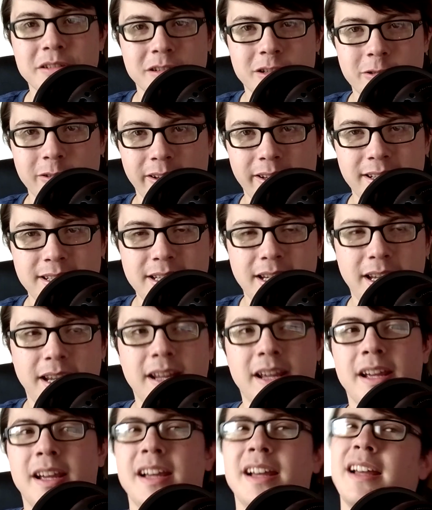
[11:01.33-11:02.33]
trilogy,
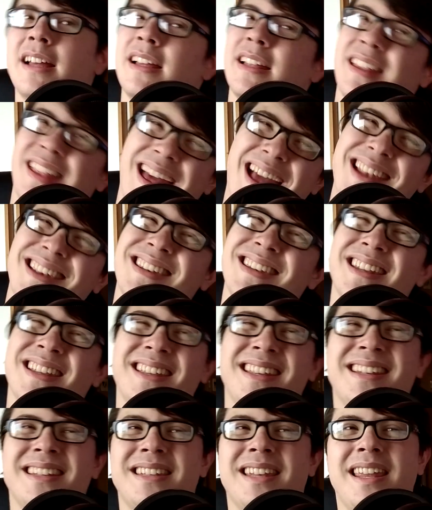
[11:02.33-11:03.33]
that
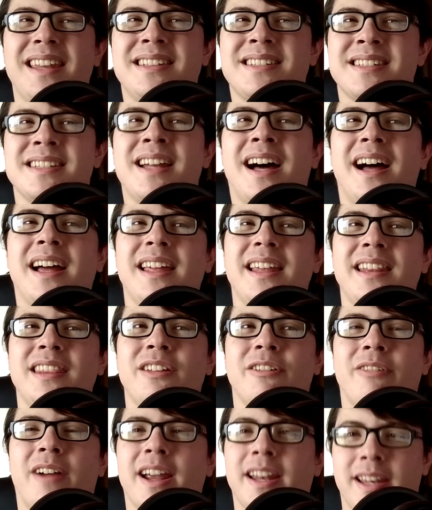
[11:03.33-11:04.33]
it's not in
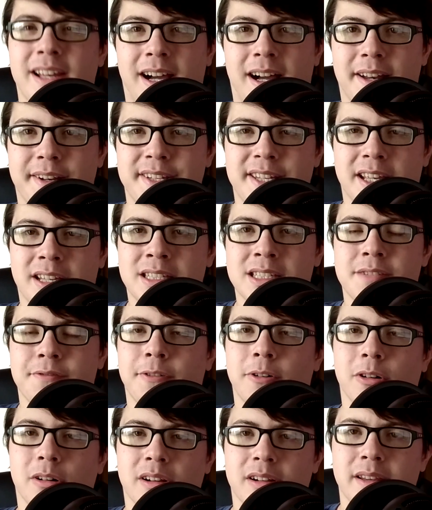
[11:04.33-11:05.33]
the right context
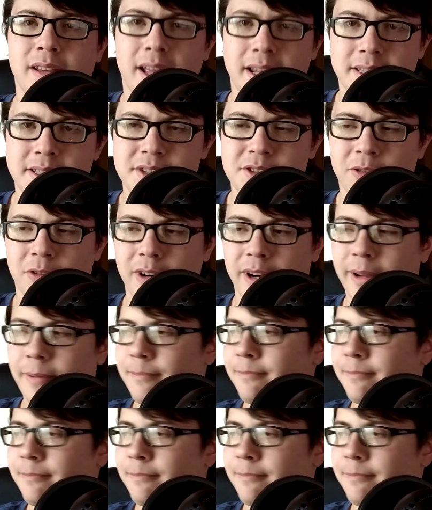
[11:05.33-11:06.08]
for that story.